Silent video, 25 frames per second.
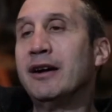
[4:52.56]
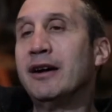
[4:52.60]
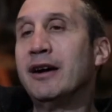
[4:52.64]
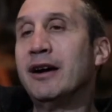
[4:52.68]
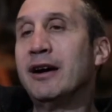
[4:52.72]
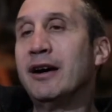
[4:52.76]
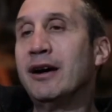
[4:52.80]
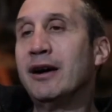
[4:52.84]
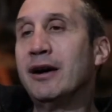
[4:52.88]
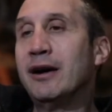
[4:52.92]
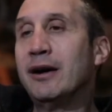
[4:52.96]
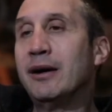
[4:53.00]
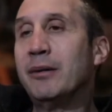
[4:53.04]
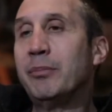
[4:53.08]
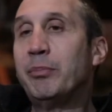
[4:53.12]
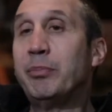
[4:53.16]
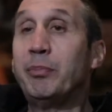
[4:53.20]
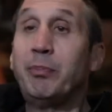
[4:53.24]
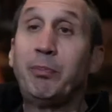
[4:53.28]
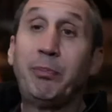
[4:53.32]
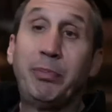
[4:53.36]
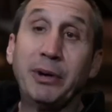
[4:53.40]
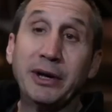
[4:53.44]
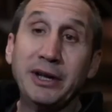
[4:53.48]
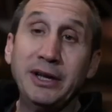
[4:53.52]

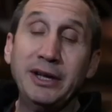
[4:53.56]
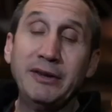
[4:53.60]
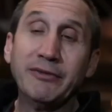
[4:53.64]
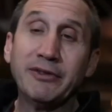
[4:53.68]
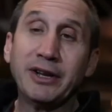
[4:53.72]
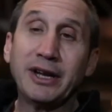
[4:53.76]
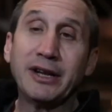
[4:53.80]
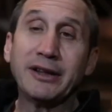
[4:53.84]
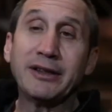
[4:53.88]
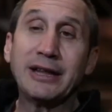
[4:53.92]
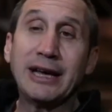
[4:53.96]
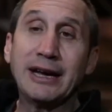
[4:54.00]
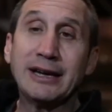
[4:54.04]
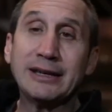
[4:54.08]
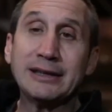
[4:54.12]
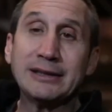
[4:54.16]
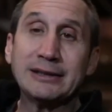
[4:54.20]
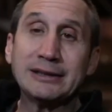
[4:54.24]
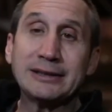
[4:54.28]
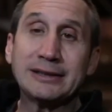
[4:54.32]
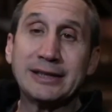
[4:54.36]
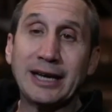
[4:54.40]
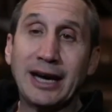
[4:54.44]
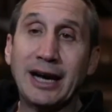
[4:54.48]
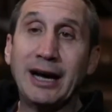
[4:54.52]
But even at that
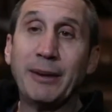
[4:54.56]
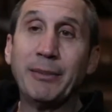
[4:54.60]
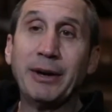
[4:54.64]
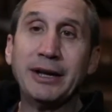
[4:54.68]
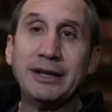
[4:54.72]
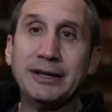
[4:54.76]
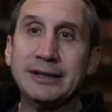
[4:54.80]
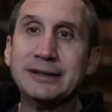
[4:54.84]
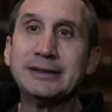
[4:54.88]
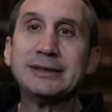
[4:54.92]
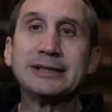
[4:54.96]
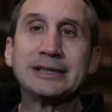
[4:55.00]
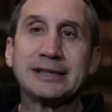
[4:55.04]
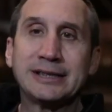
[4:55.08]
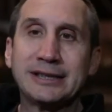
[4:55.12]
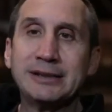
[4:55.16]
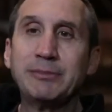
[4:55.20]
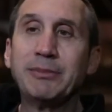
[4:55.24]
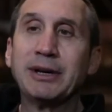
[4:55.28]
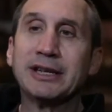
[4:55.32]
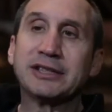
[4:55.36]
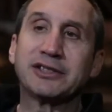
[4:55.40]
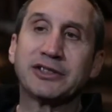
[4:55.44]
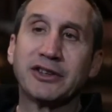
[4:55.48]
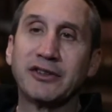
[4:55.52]
time, I didn't see
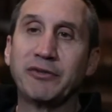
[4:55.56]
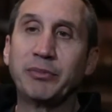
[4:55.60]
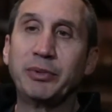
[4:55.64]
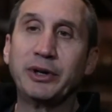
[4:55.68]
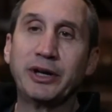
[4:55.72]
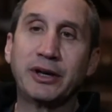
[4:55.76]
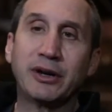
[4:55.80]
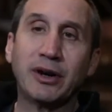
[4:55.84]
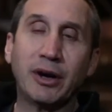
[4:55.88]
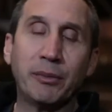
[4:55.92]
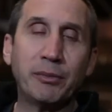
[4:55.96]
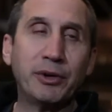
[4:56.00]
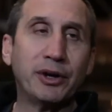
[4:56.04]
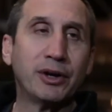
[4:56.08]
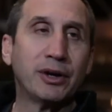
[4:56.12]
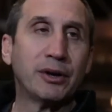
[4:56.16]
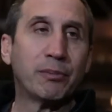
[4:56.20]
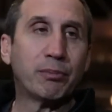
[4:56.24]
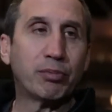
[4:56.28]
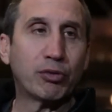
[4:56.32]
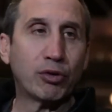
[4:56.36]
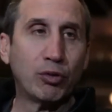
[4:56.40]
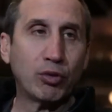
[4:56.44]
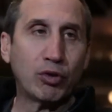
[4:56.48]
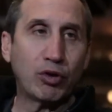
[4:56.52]
myself becoming a
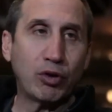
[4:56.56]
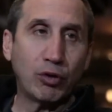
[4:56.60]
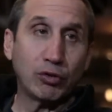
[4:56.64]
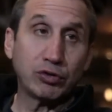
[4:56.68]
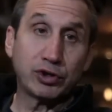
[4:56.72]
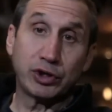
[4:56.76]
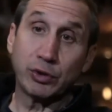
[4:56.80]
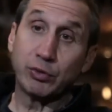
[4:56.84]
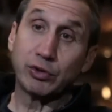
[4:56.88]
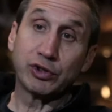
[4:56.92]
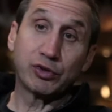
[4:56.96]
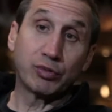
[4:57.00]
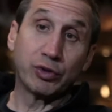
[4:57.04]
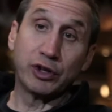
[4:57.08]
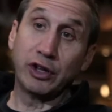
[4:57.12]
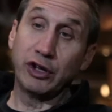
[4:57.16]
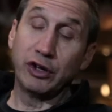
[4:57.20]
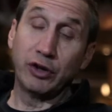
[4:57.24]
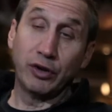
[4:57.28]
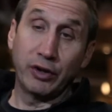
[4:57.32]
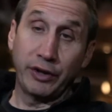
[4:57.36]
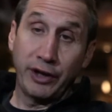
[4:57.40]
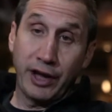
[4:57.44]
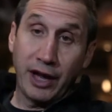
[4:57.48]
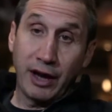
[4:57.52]
pro coach. It was really
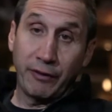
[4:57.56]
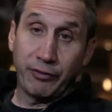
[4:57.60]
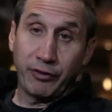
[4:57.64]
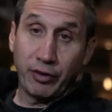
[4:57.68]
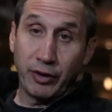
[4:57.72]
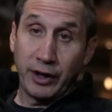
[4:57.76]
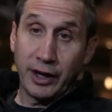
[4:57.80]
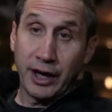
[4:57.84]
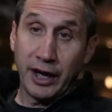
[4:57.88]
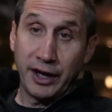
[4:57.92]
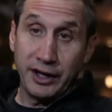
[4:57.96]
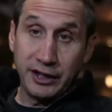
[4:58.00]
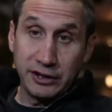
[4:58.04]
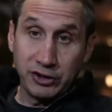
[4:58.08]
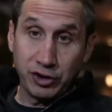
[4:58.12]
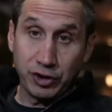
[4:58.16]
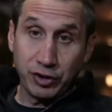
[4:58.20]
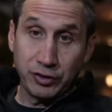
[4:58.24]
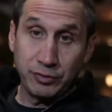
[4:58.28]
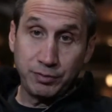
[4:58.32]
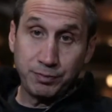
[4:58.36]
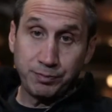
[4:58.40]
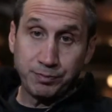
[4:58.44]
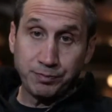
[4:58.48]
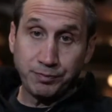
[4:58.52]
only after I got injured